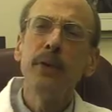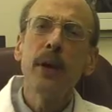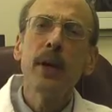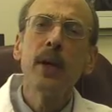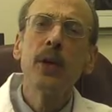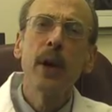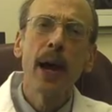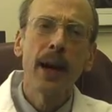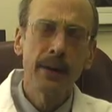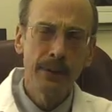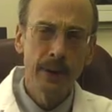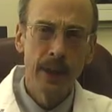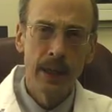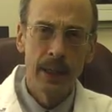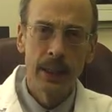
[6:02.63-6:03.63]
very
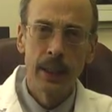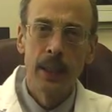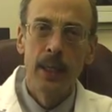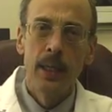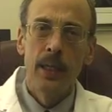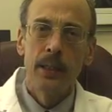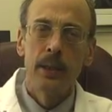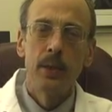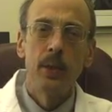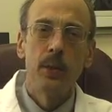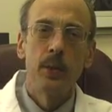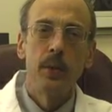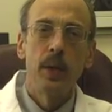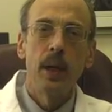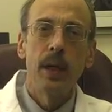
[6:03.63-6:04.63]
gratifying
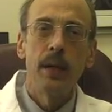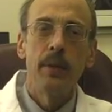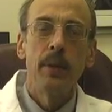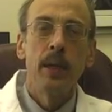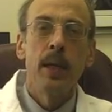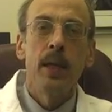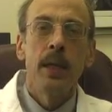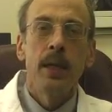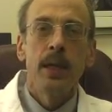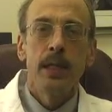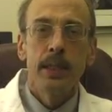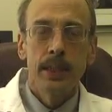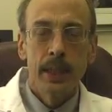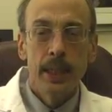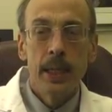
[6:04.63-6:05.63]
to
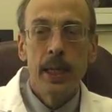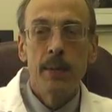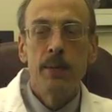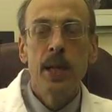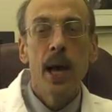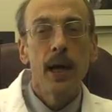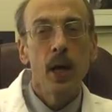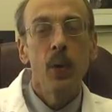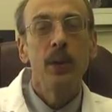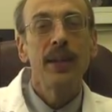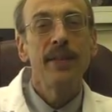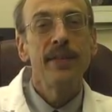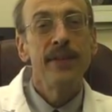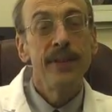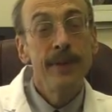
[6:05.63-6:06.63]
see him not
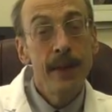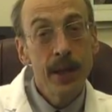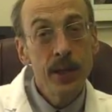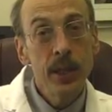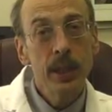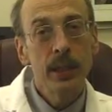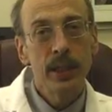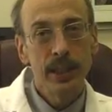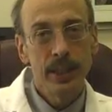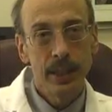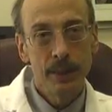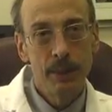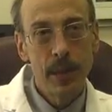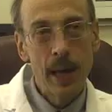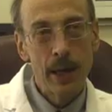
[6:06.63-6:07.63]
only physically
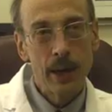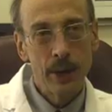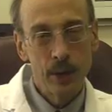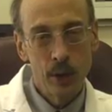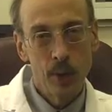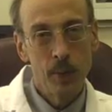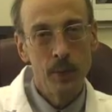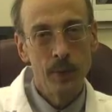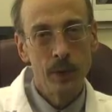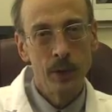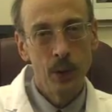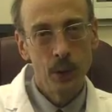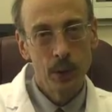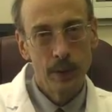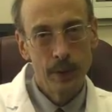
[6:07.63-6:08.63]
get better in terms of the
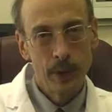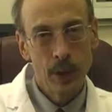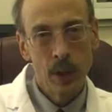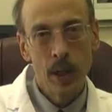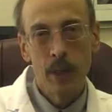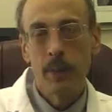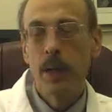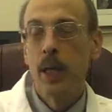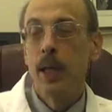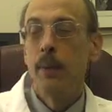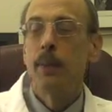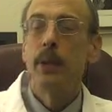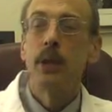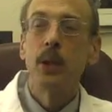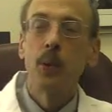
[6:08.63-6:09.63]
use of his arm,
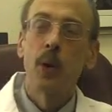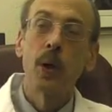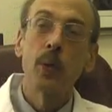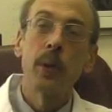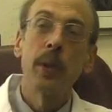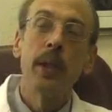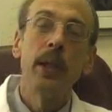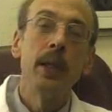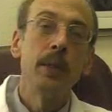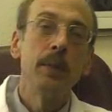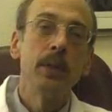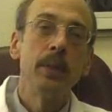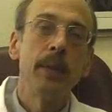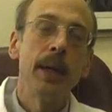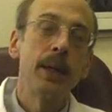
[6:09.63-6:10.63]
but to work with
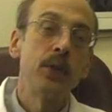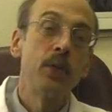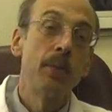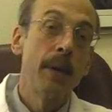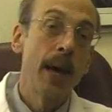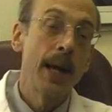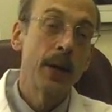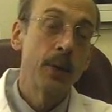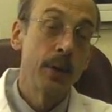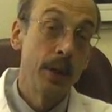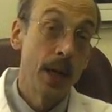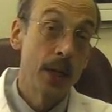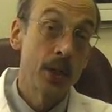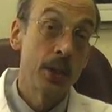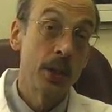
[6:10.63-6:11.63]
him to make a dramatic
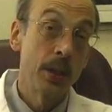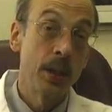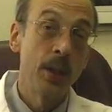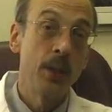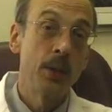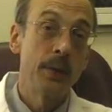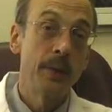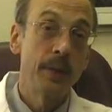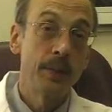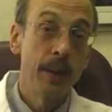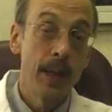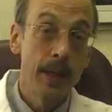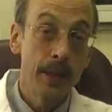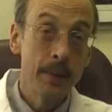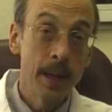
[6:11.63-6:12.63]
reduction in the use of his
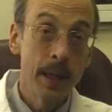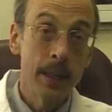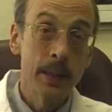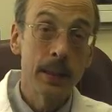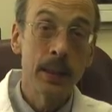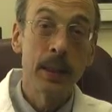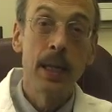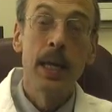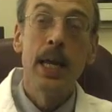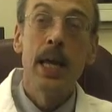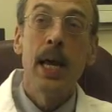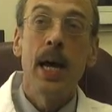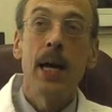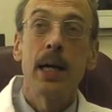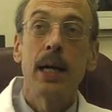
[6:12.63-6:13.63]
pain medicine,
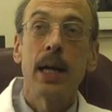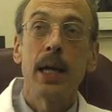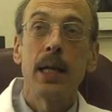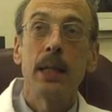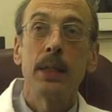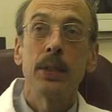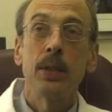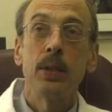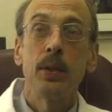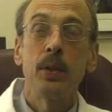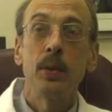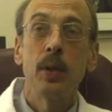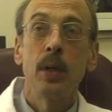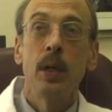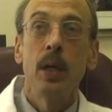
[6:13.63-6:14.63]
and
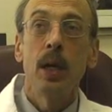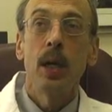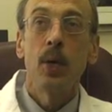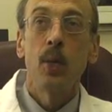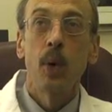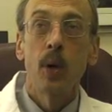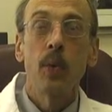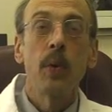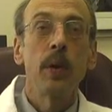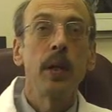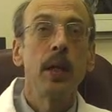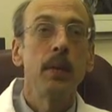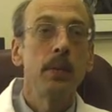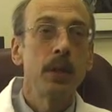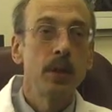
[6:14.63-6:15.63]
to work with
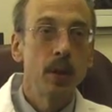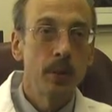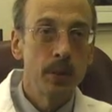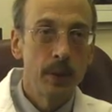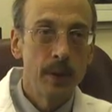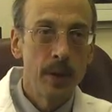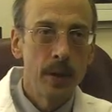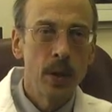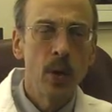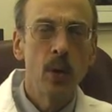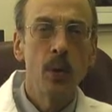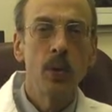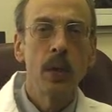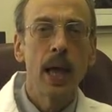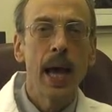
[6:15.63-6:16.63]
him in terms of his
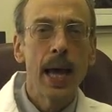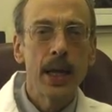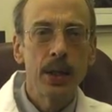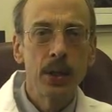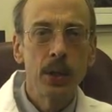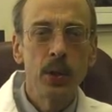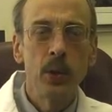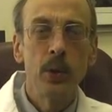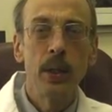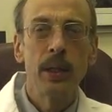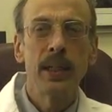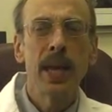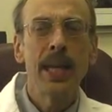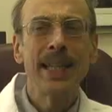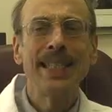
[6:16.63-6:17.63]
whole attitude
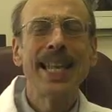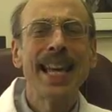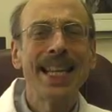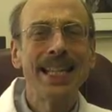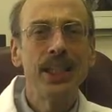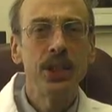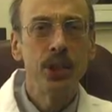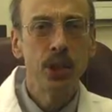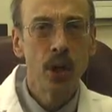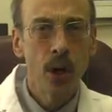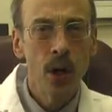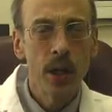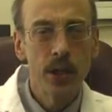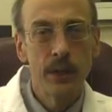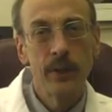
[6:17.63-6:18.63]
and kind of taking
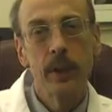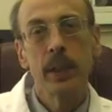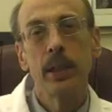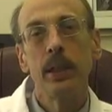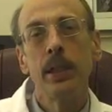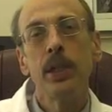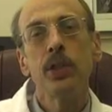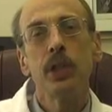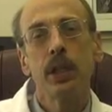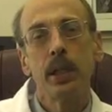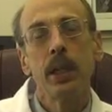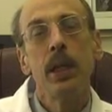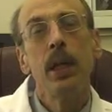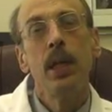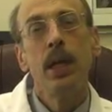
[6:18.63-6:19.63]
charge of the condition.
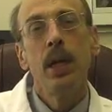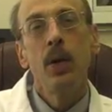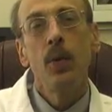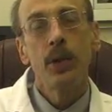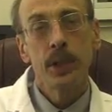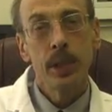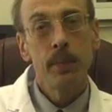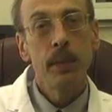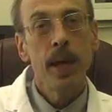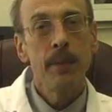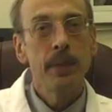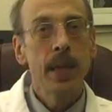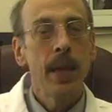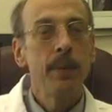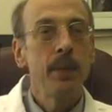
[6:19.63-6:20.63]
What
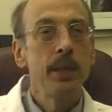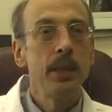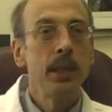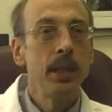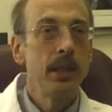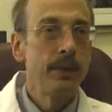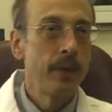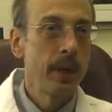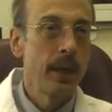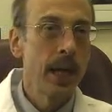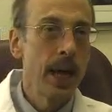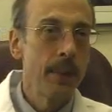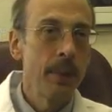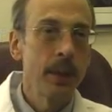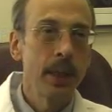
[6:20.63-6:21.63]
sometimes happens in these very
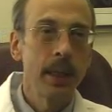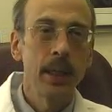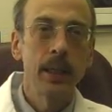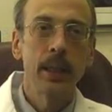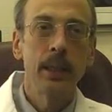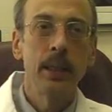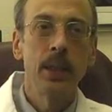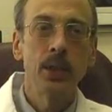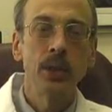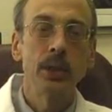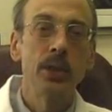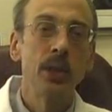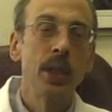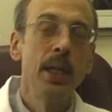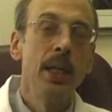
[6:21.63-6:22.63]
complicated
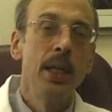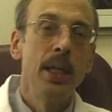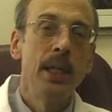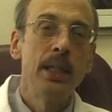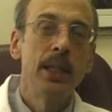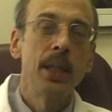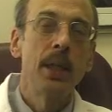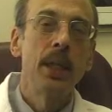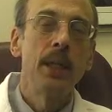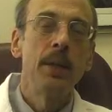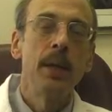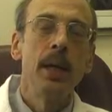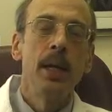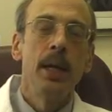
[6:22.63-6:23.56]
conditions is that the